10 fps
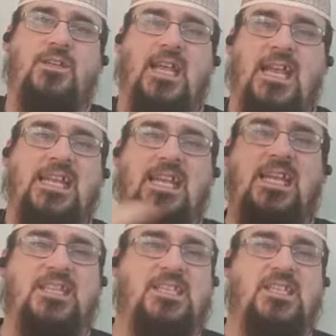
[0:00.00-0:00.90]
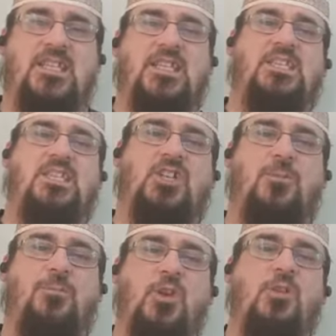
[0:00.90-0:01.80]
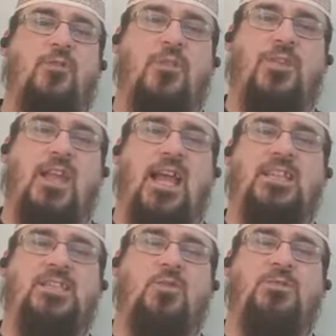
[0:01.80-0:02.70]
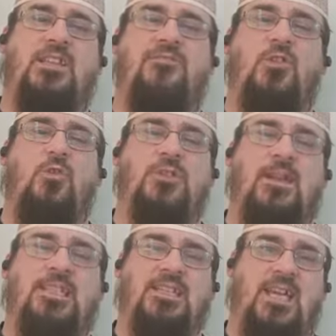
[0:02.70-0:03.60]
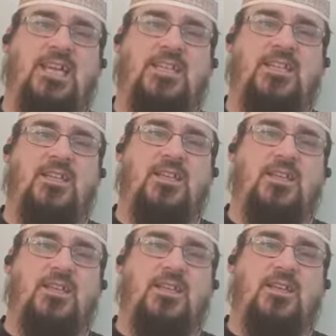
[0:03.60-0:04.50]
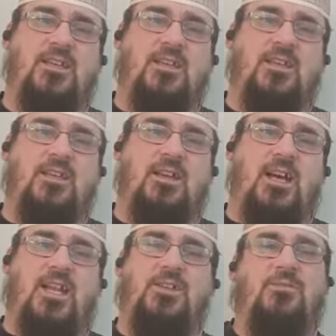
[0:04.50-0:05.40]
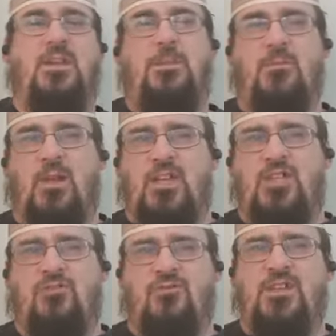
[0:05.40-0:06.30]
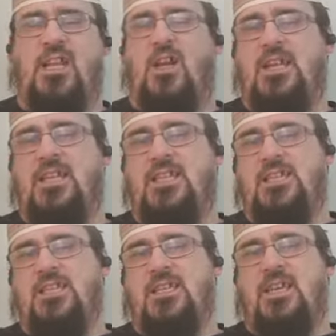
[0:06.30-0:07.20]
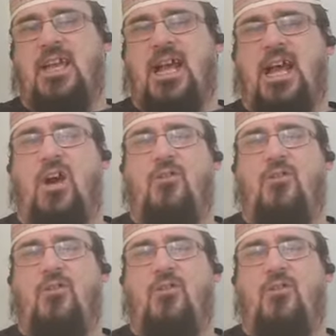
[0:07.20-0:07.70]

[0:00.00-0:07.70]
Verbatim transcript: And it is. It's, it's such a beautiful thing and so difficult to maintain. And I don't think people actually realize how